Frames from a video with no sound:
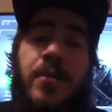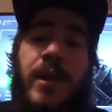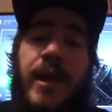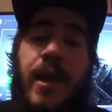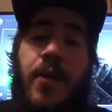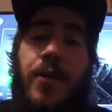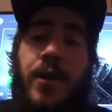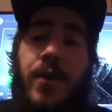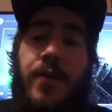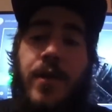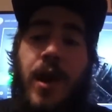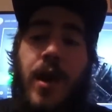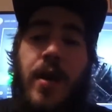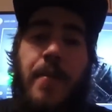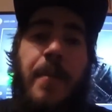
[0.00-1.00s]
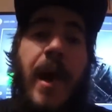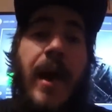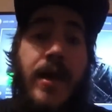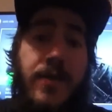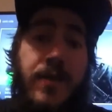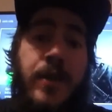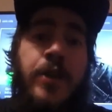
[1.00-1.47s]
but now they've got a
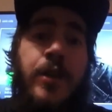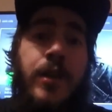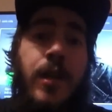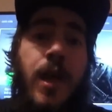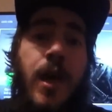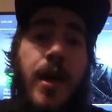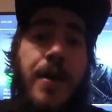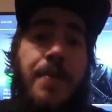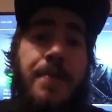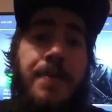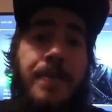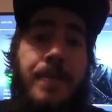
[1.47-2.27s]
Max VG line